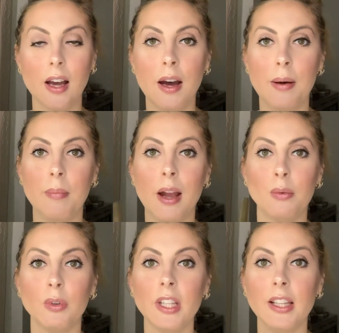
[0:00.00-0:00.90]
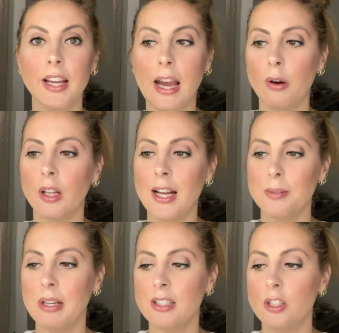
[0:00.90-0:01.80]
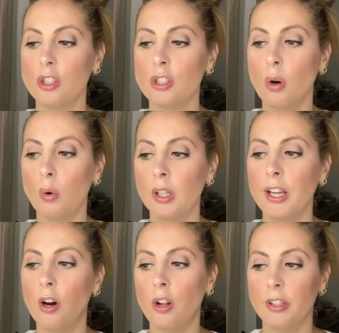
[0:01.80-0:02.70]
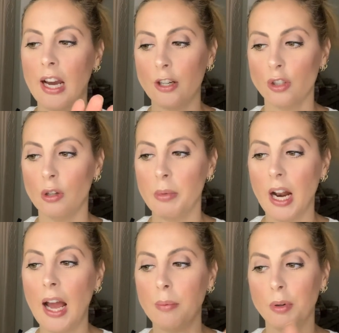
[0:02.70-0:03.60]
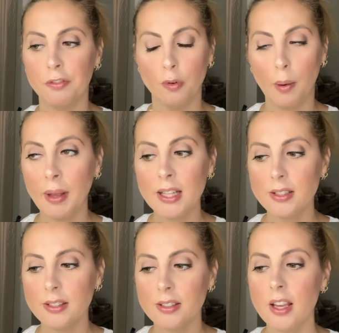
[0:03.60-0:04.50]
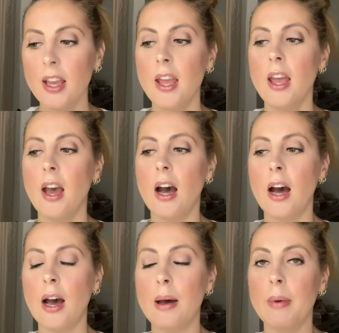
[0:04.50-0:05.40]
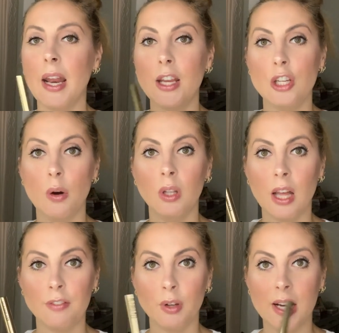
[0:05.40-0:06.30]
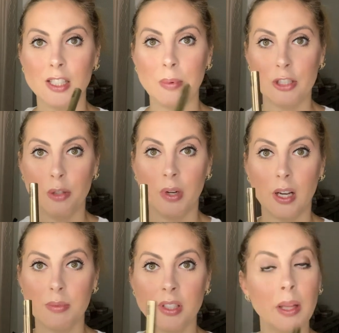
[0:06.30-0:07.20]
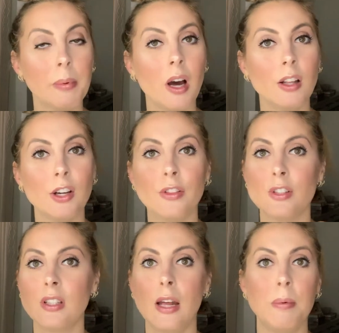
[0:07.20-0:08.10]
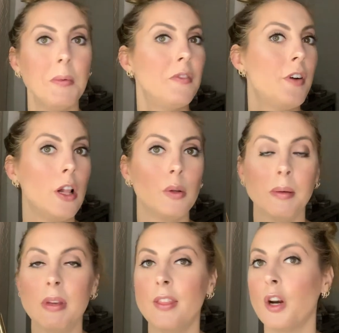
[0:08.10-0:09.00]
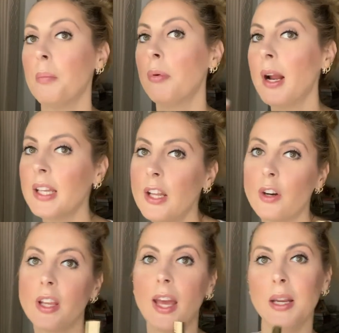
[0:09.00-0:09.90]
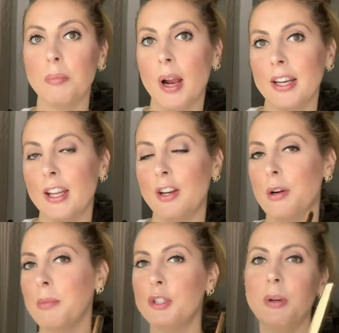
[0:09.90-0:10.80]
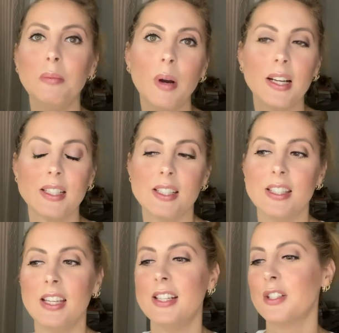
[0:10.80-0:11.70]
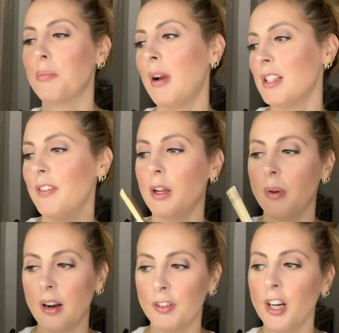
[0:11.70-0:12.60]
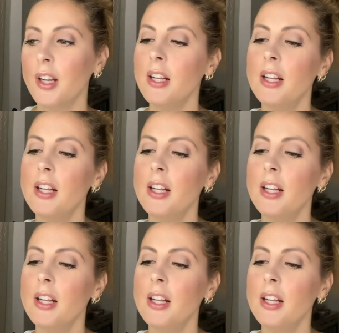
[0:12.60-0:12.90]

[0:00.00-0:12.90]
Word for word: Um, I really like Hourglass because it's totally all natural but high performance. Um, and I know a lot of you guys, especially when it comes to lip color, there's a lot of people following me that are pregnant or getting pregnant or in between pregnancies or breastfeeding, whatever.